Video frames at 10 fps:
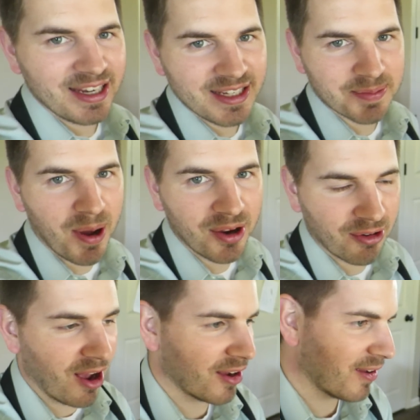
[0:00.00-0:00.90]
80s punk
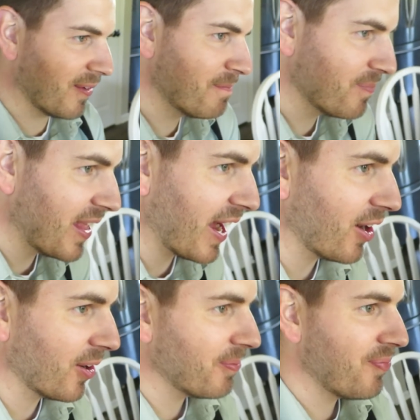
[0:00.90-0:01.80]
rock
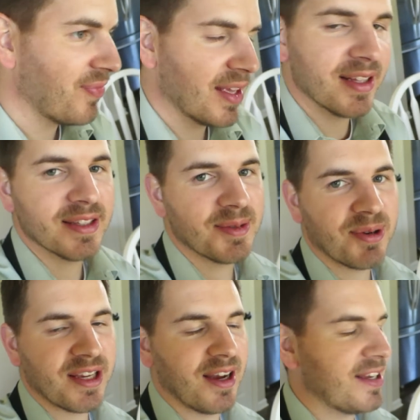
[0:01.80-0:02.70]
hair. There we go. It's
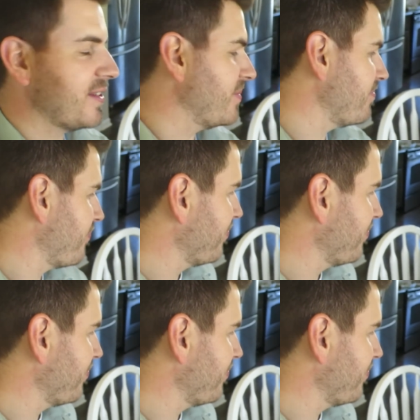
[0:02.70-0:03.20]
pretty awesome.